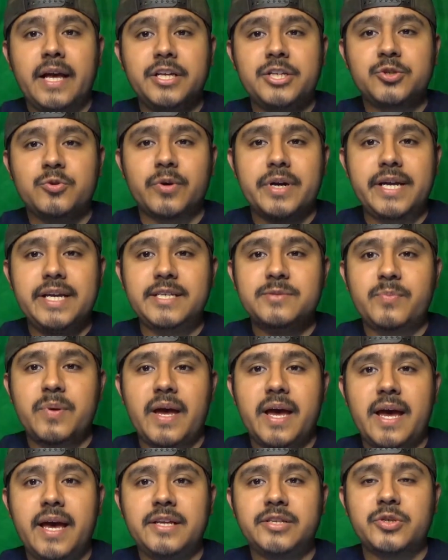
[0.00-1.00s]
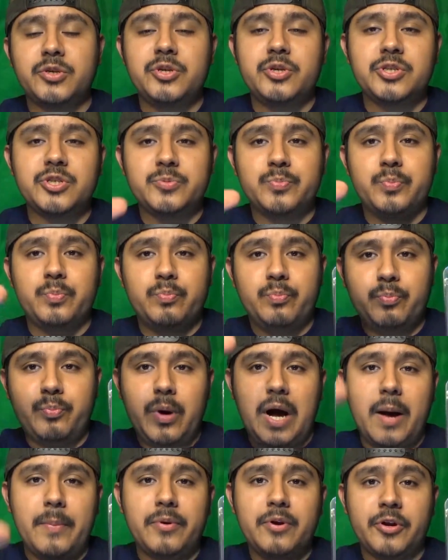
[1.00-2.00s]
trace pad, so you can just
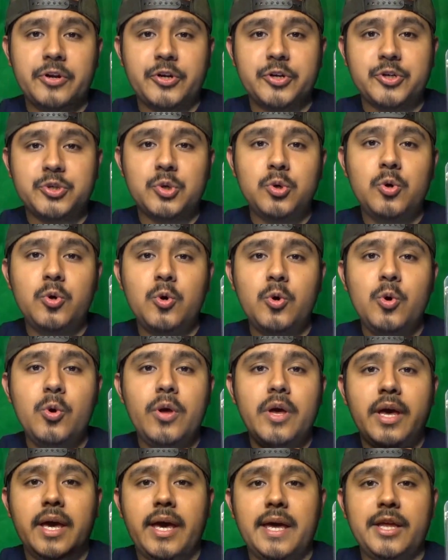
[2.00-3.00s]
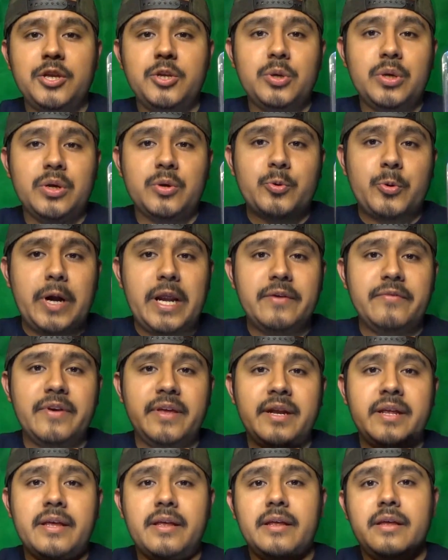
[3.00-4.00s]
pop it on your tool and you engrave
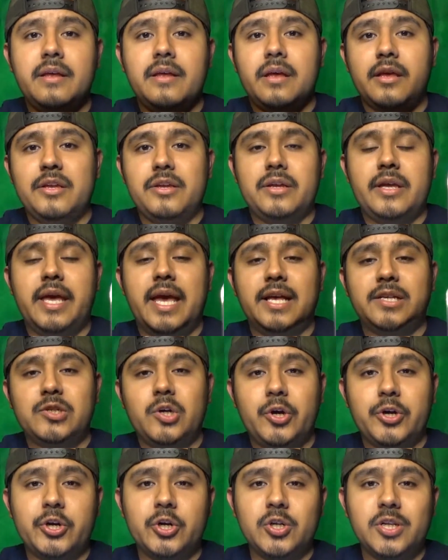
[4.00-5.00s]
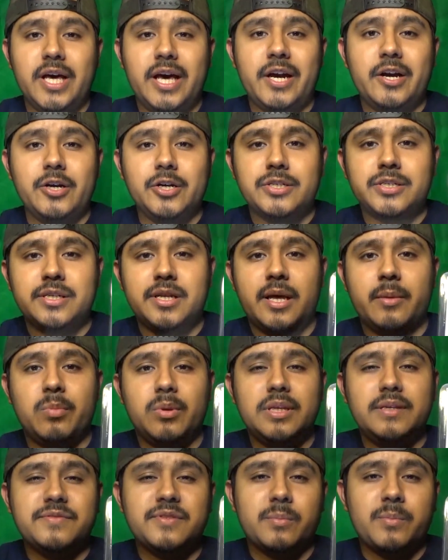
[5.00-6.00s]
in it. It has all your letters and I
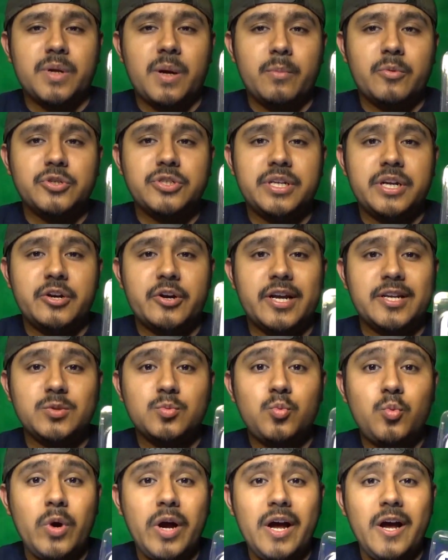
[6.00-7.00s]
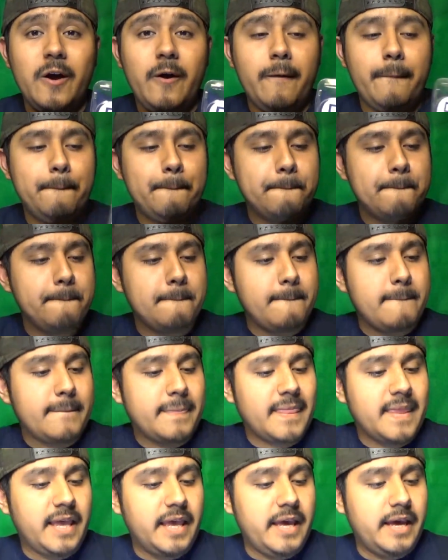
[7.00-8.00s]
believe some numbers in there as well.
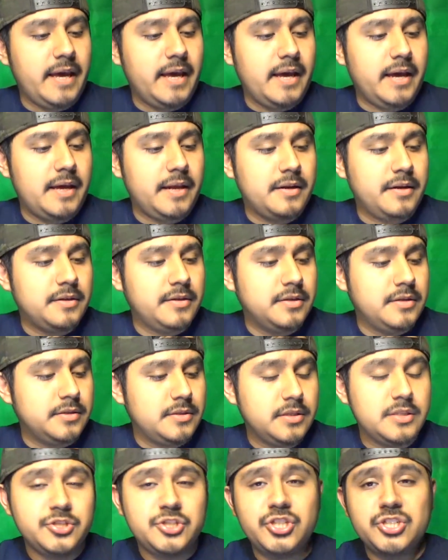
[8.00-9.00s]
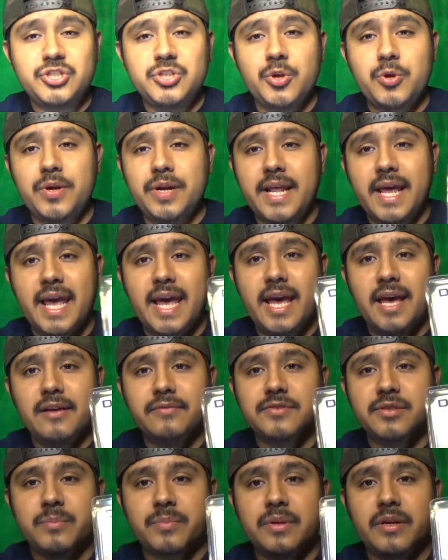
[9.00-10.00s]
And just so you can
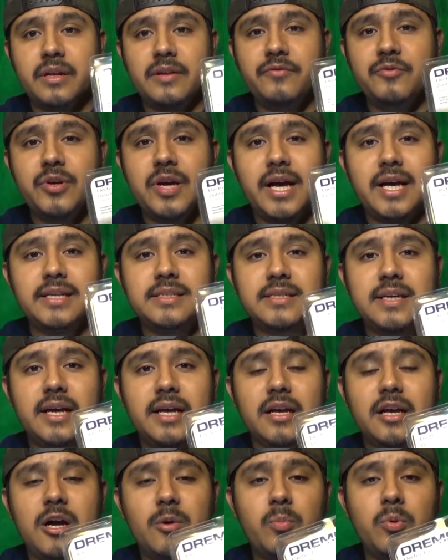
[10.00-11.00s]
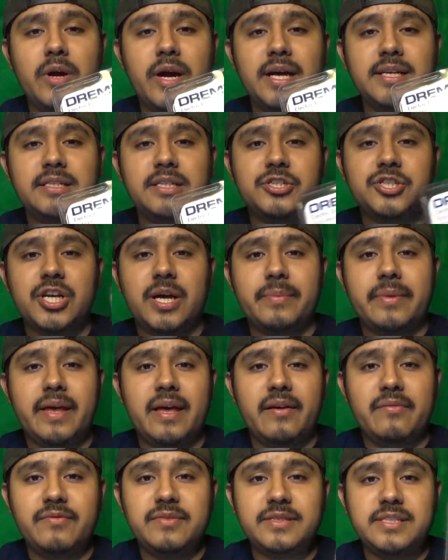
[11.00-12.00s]
have something, if you guys got a couple guys in the shop that
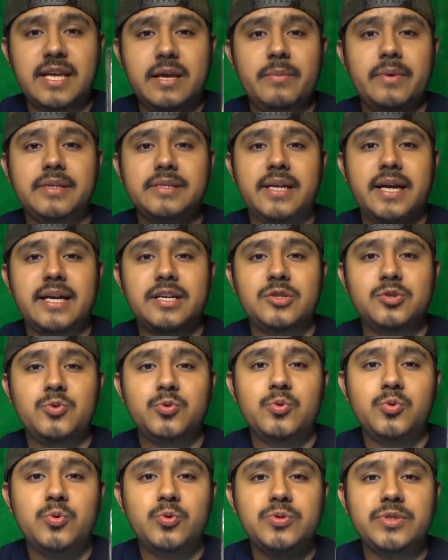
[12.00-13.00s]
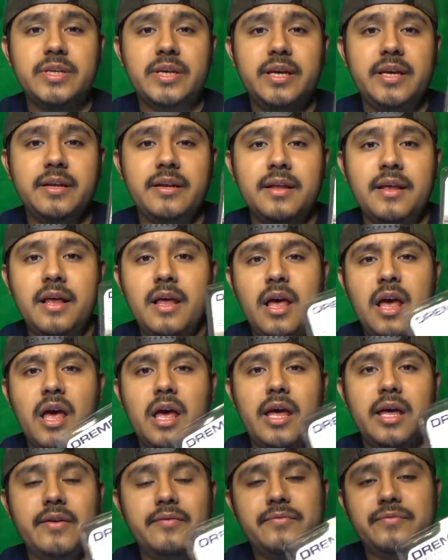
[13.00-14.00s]
have the same exact tools, and
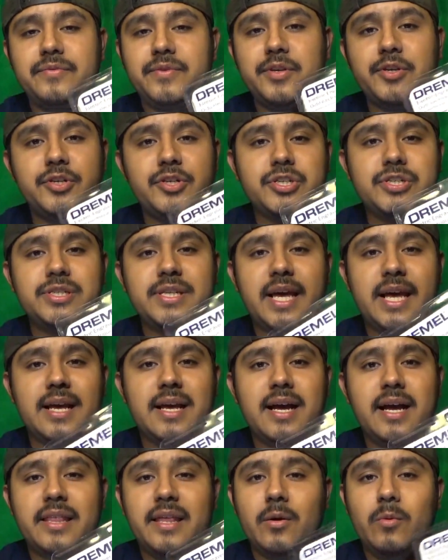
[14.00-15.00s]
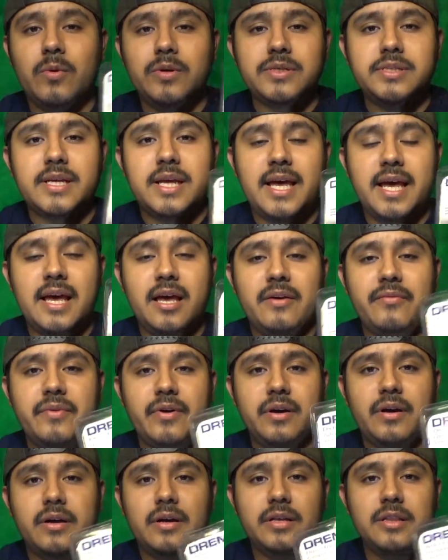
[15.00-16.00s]
if you're just that guy that wants to have
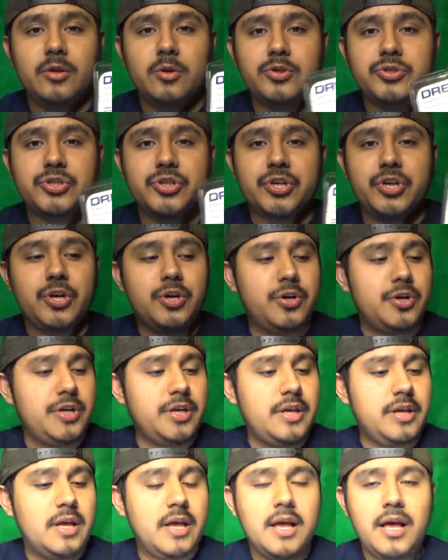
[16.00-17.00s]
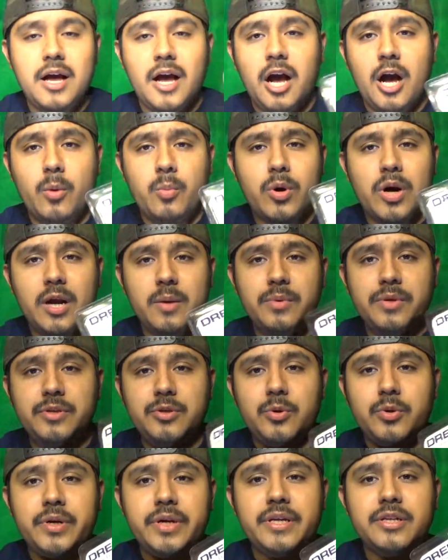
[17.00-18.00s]
a little security, I'll probably be
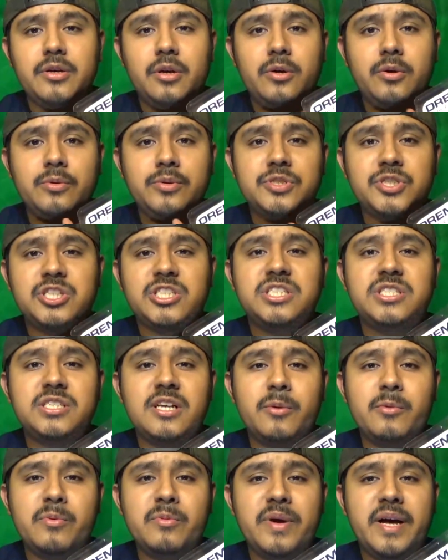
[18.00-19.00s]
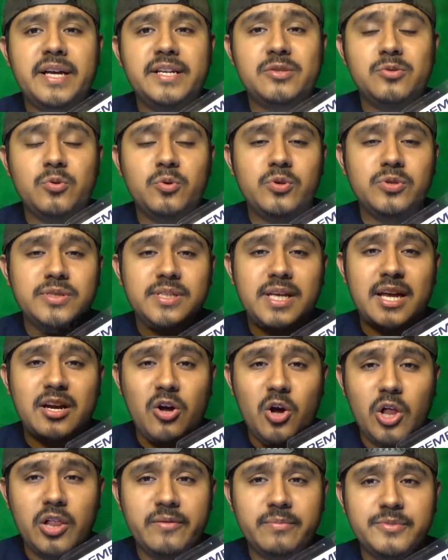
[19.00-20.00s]
doing it on some of my tools, not
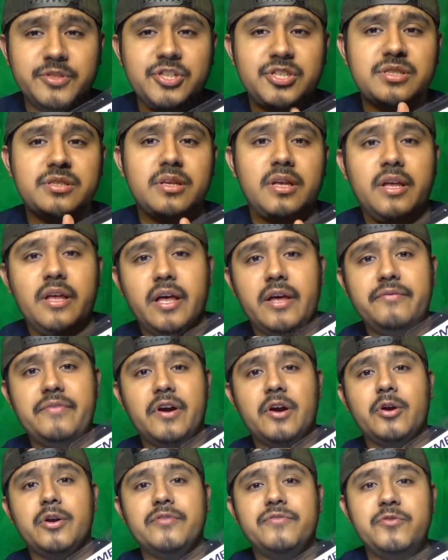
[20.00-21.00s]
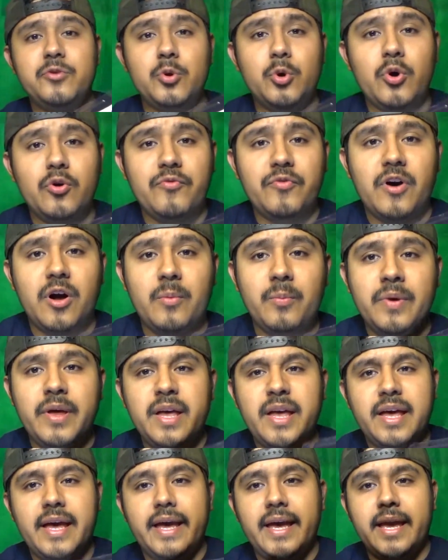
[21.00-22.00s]
all of them, just a very few of them,
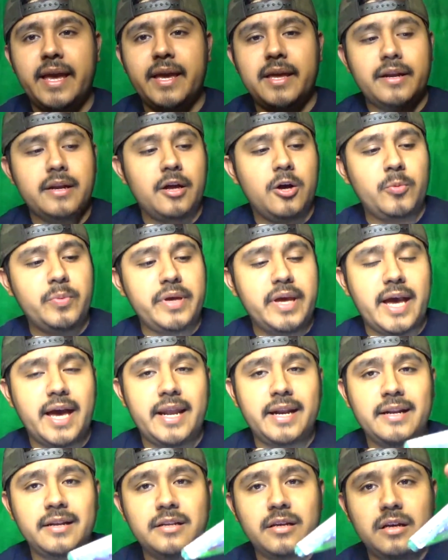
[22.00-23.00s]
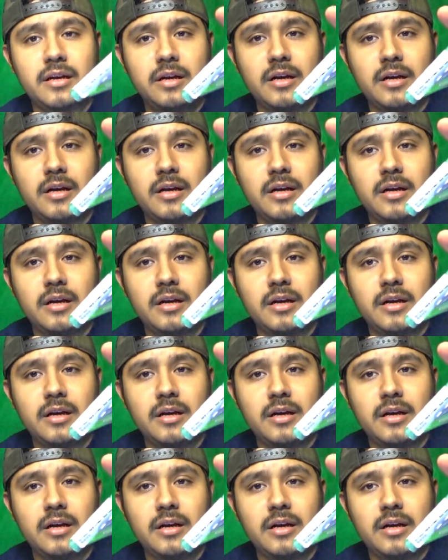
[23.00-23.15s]
and I'll be adding